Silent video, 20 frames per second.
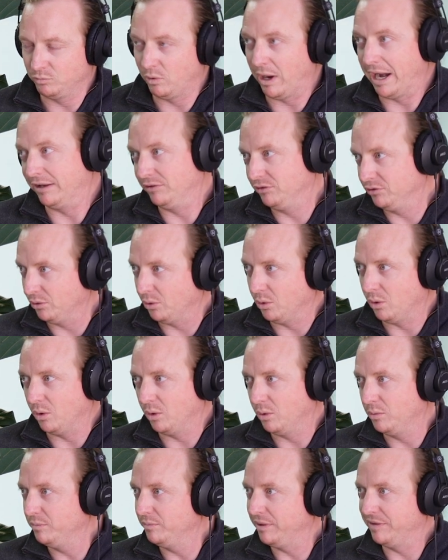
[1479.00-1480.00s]
rent,
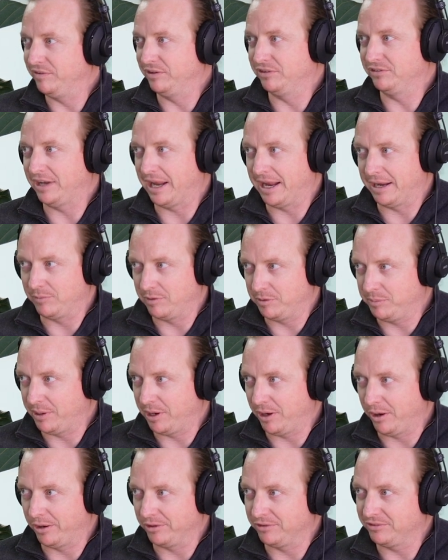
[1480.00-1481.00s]
or if you're staying with
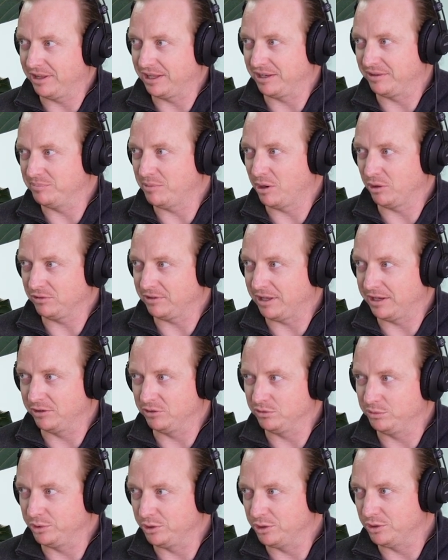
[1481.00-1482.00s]
parents, most
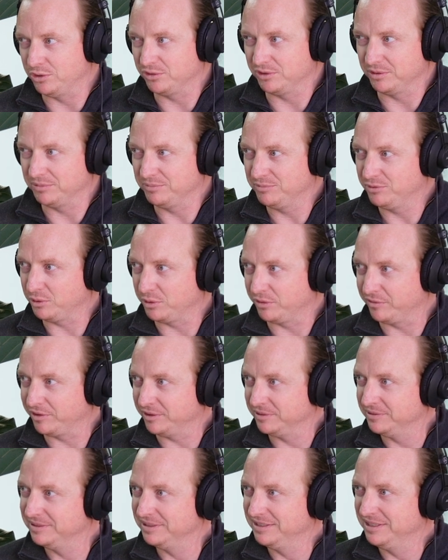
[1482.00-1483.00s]
lenders will use
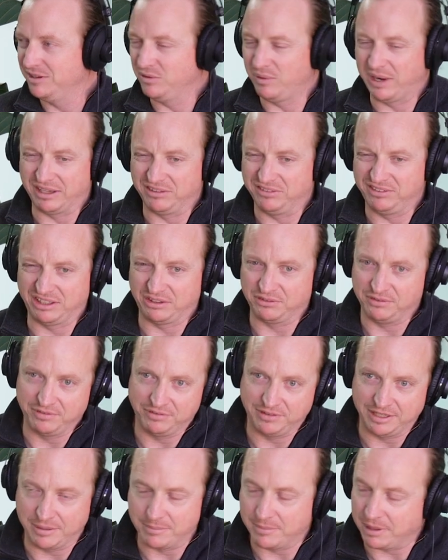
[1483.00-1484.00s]
around
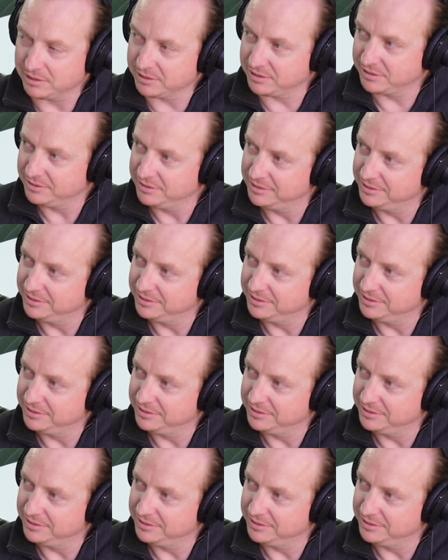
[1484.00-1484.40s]
$650 a month.